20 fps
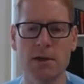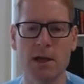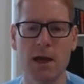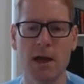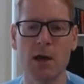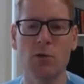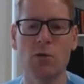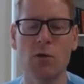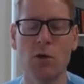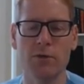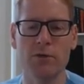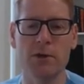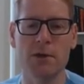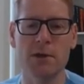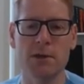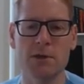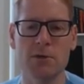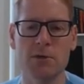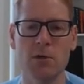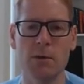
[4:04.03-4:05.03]
how
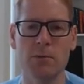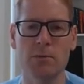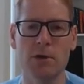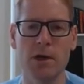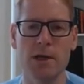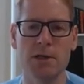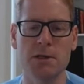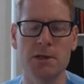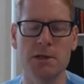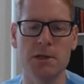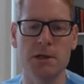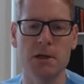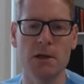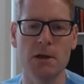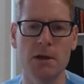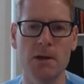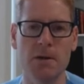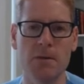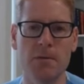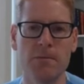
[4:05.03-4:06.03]
often do upgrades
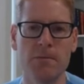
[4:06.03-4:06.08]
occur?